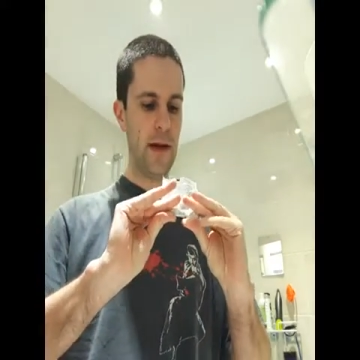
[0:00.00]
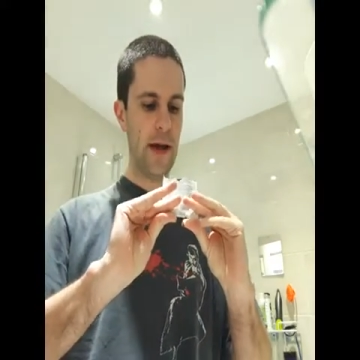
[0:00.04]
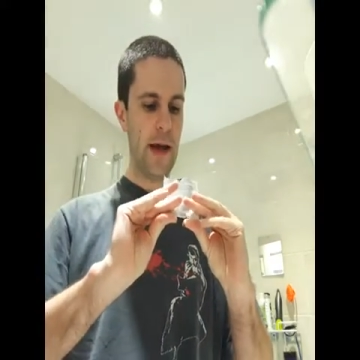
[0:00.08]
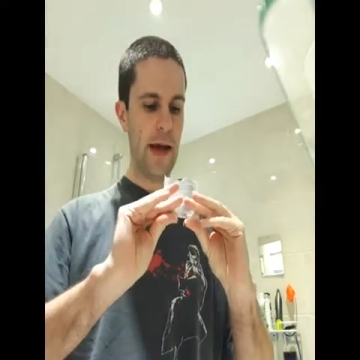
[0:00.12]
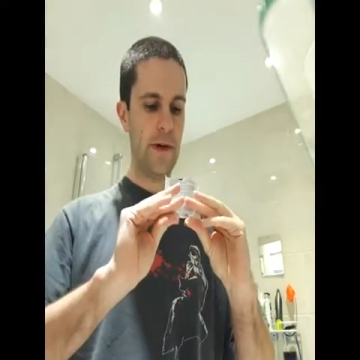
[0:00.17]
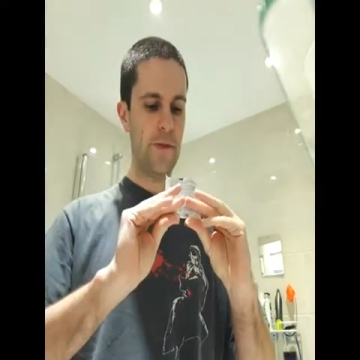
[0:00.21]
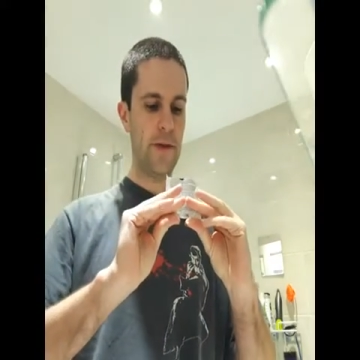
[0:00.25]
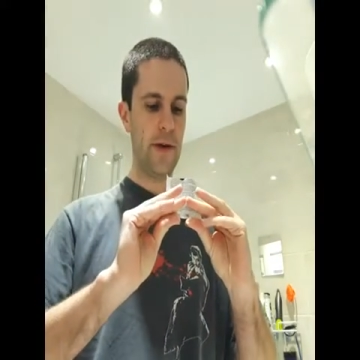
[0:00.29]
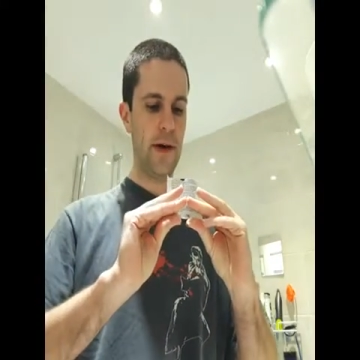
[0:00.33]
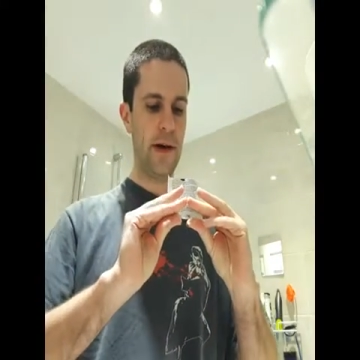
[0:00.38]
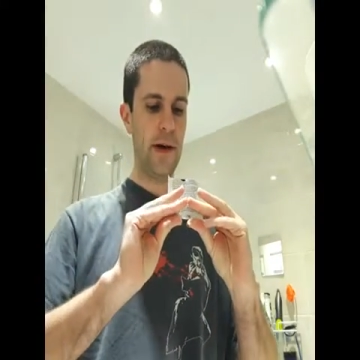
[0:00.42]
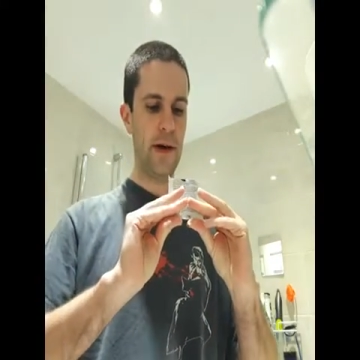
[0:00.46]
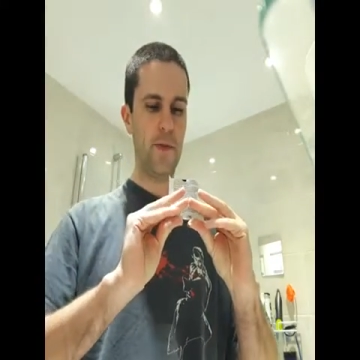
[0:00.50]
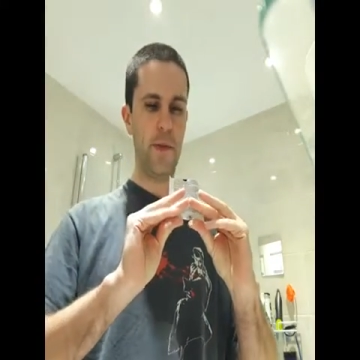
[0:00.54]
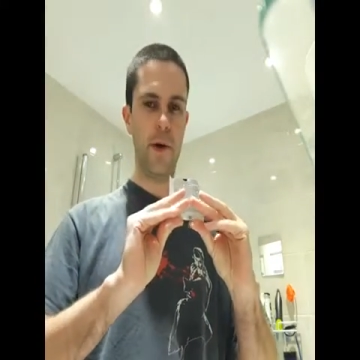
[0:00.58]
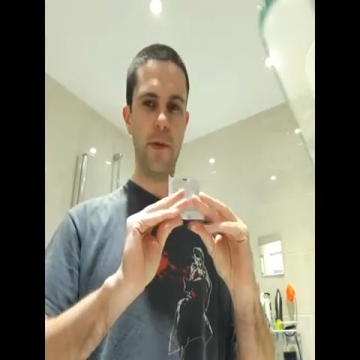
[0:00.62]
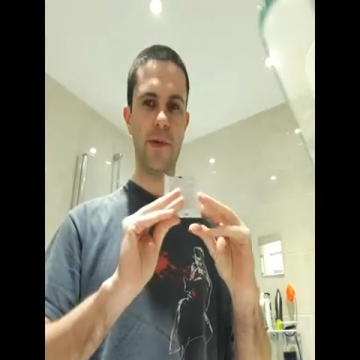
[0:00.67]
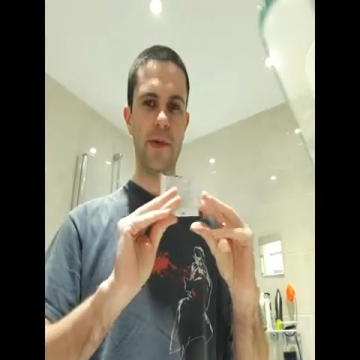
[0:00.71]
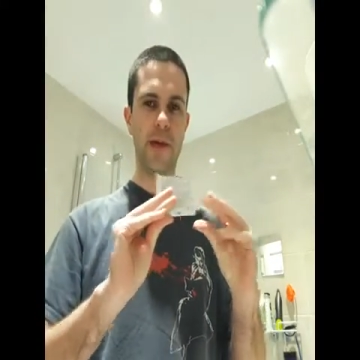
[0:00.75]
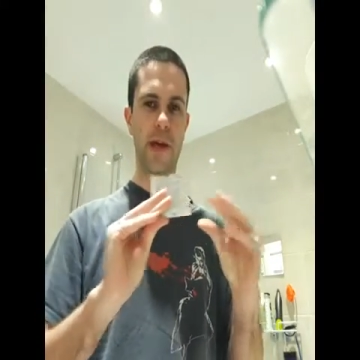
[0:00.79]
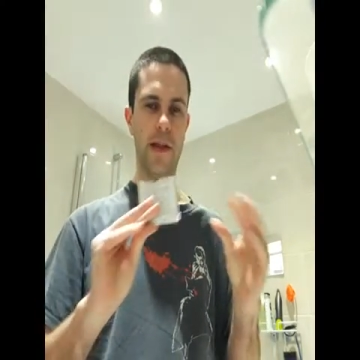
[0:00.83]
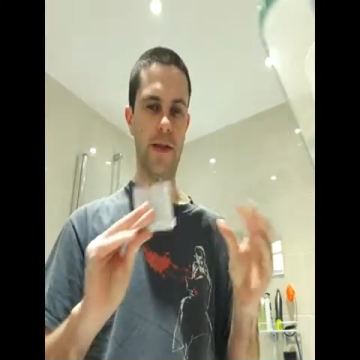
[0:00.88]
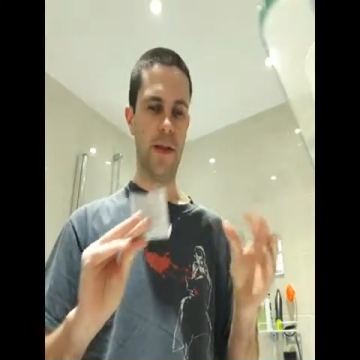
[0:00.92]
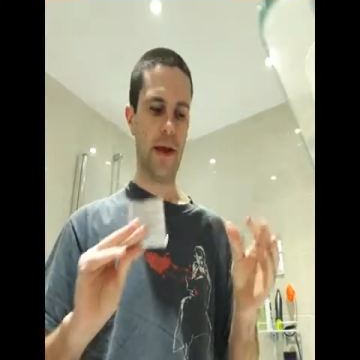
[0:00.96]
have a
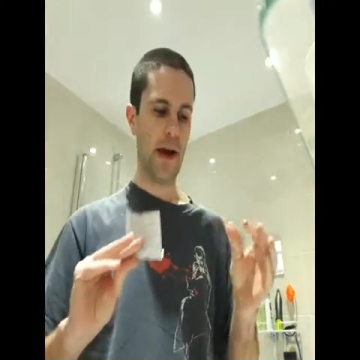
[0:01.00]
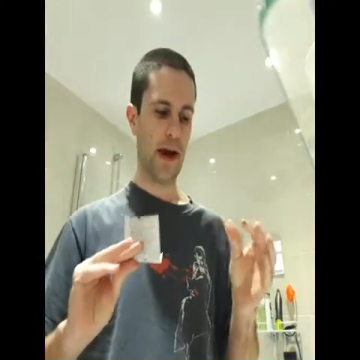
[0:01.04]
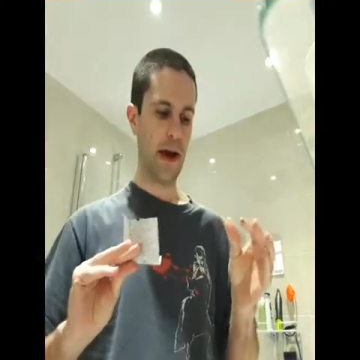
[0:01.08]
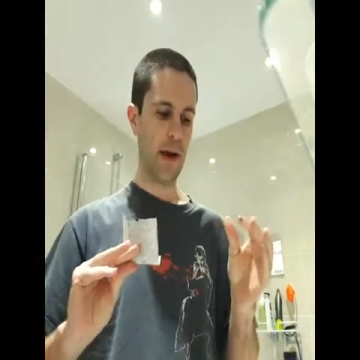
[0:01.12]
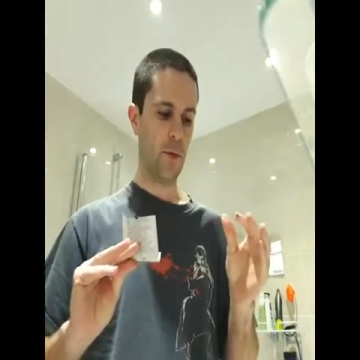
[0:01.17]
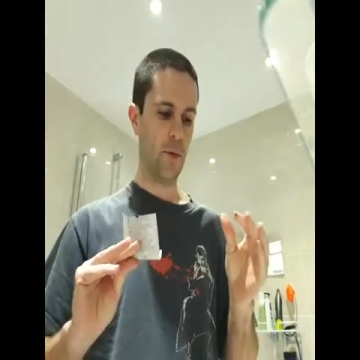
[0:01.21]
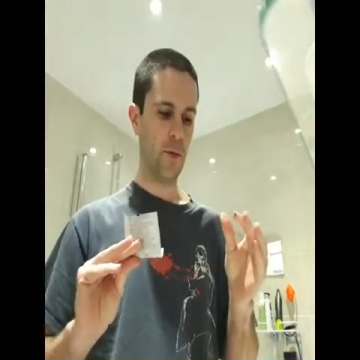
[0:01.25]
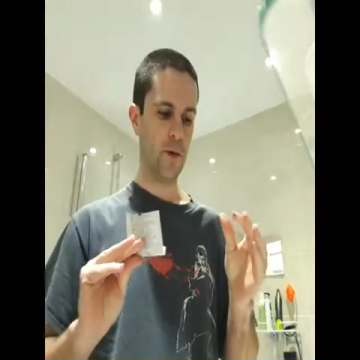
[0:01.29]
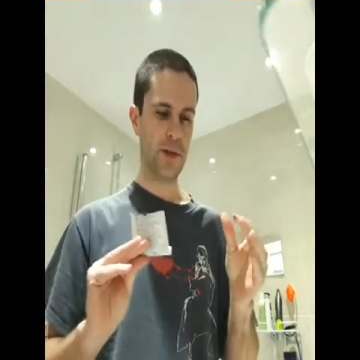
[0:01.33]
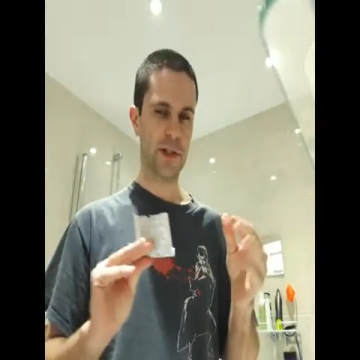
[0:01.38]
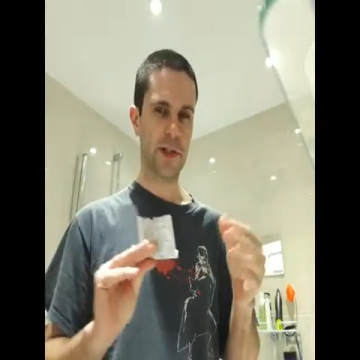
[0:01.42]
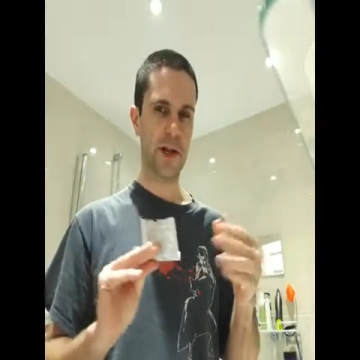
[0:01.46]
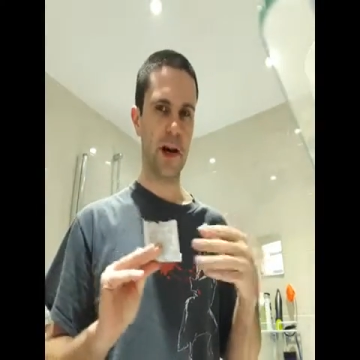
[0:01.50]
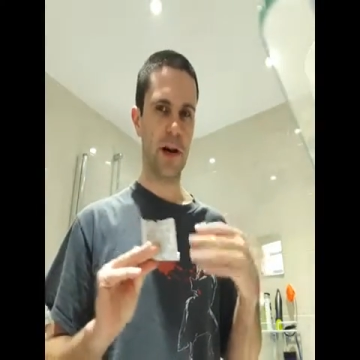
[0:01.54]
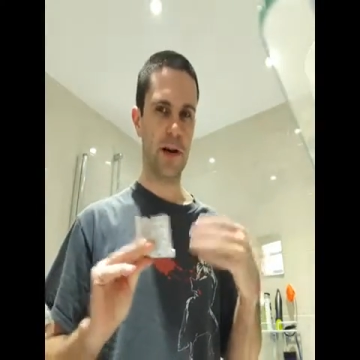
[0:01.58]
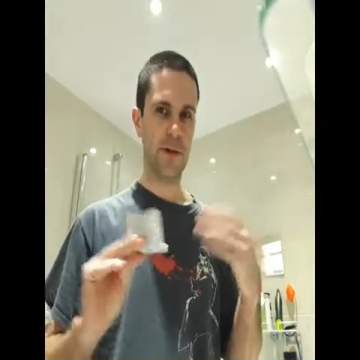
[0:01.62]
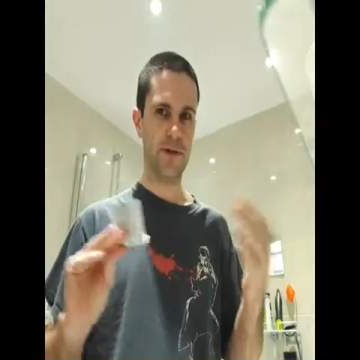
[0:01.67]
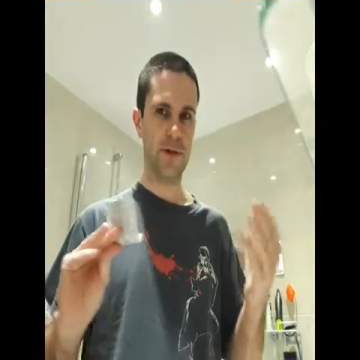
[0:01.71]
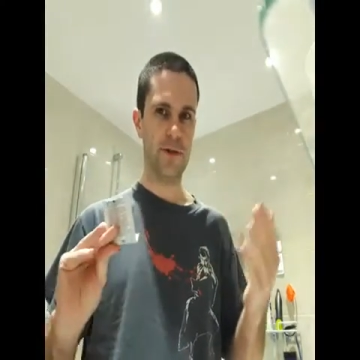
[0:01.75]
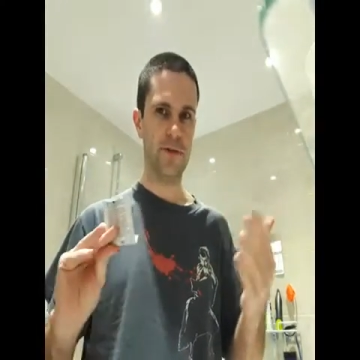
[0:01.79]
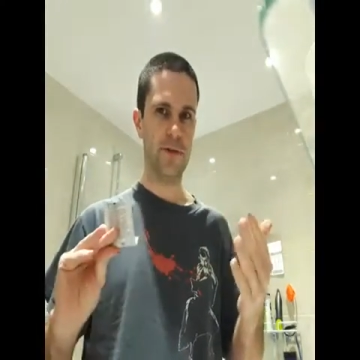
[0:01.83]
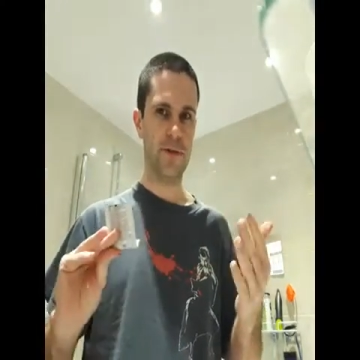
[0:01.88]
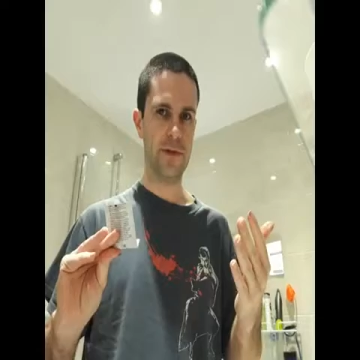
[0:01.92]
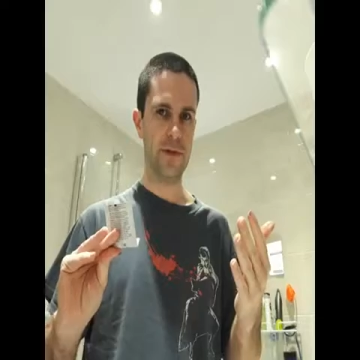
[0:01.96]
website that I watch
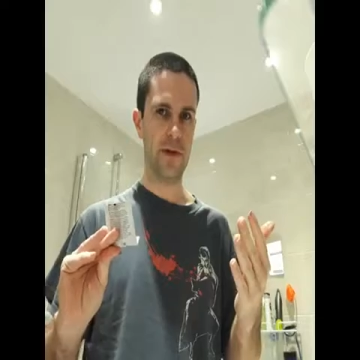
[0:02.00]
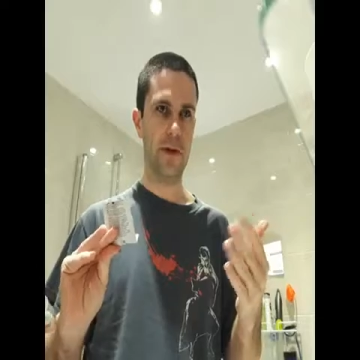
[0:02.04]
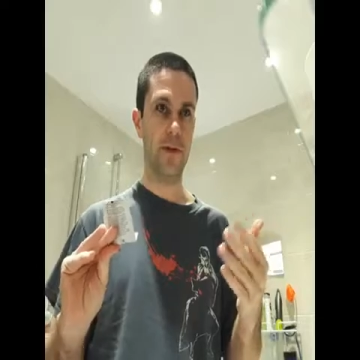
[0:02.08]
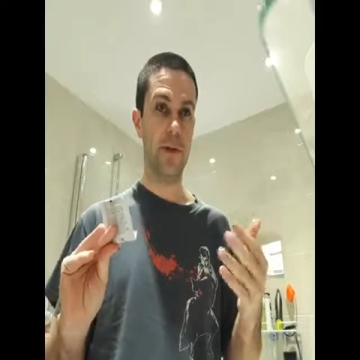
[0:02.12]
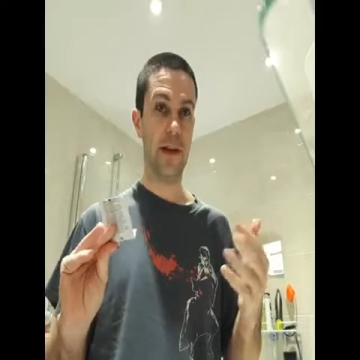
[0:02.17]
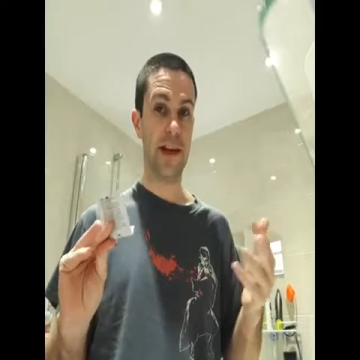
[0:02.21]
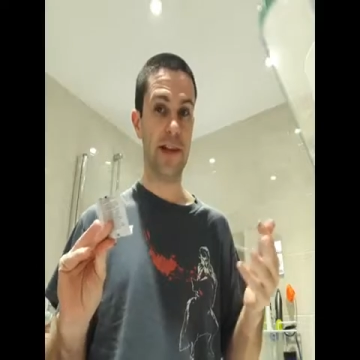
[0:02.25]
cartoons on,